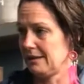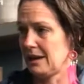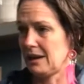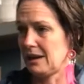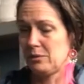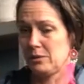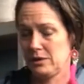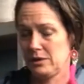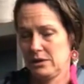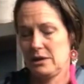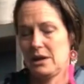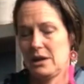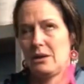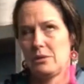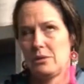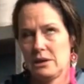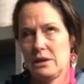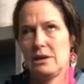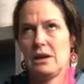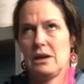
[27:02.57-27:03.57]
That was
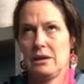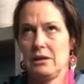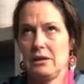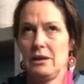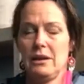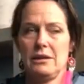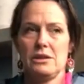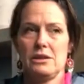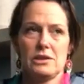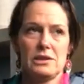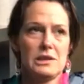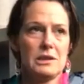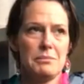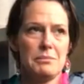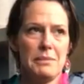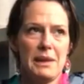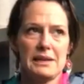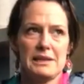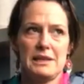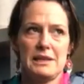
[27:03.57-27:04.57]
another, just a
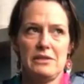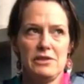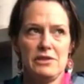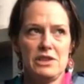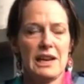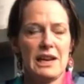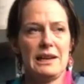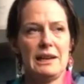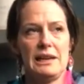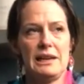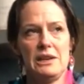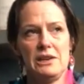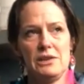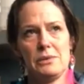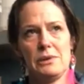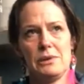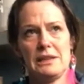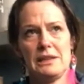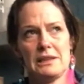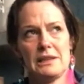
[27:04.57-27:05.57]
massive challenge.
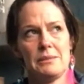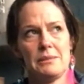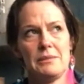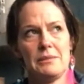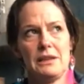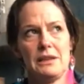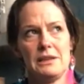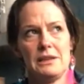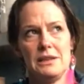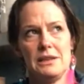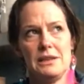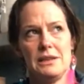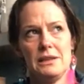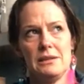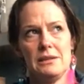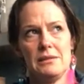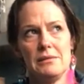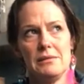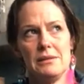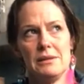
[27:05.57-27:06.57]
Well, it's something to
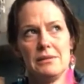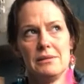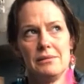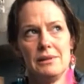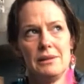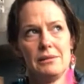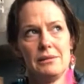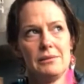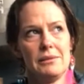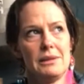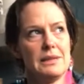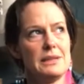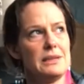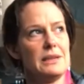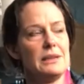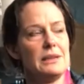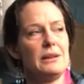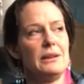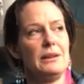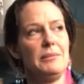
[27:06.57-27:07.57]
do with all this
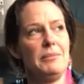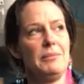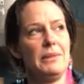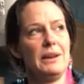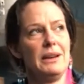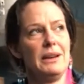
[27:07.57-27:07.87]
time.